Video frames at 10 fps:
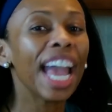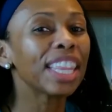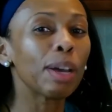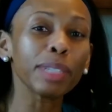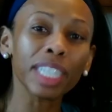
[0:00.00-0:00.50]

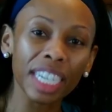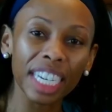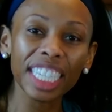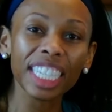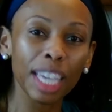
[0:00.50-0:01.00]
That was a
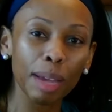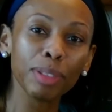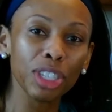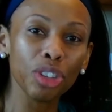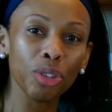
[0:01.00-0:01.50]
good
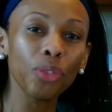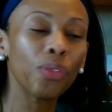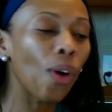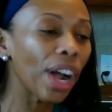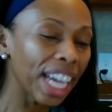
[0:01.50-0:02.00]
substitute
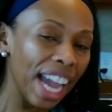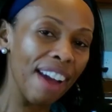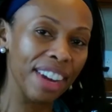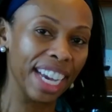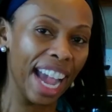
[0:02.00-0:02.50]
for a
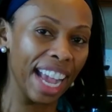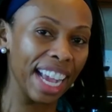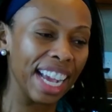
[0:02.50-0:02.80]
carrot cake.